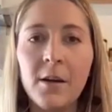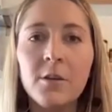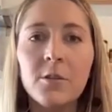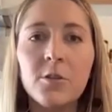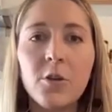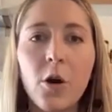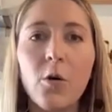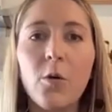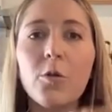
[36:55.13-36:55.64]

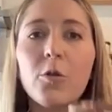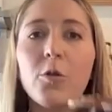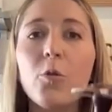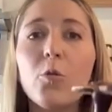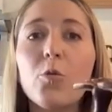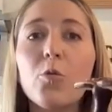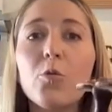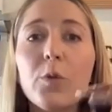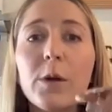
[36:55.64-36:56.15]
So the
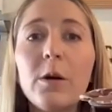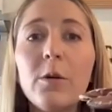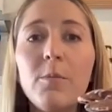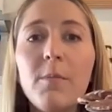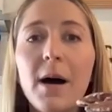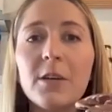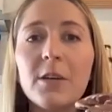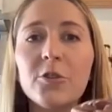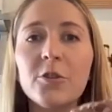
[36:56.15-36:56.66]
real
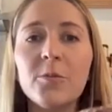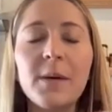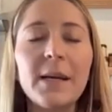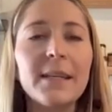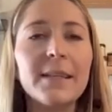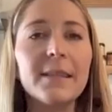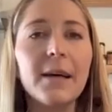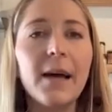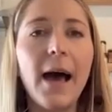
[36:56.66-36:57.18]
mushroom
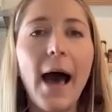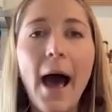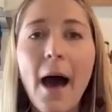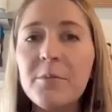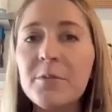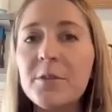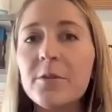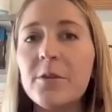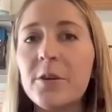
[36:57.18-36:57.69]
is
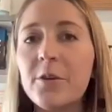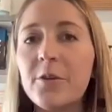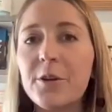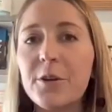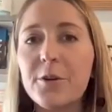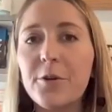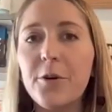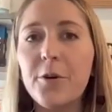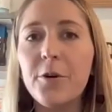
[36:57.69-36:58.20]
absolutely
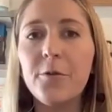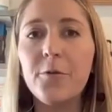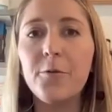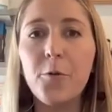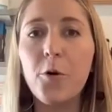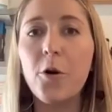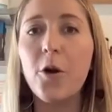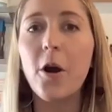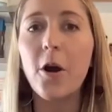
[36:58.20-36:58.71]
critical
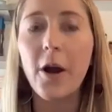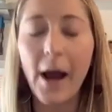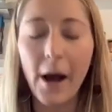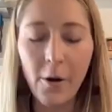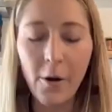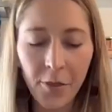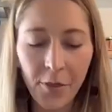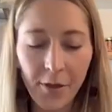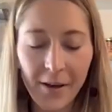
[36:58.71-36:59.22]
for our
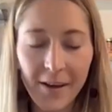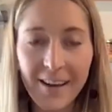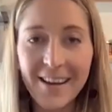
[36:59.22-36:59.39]
health.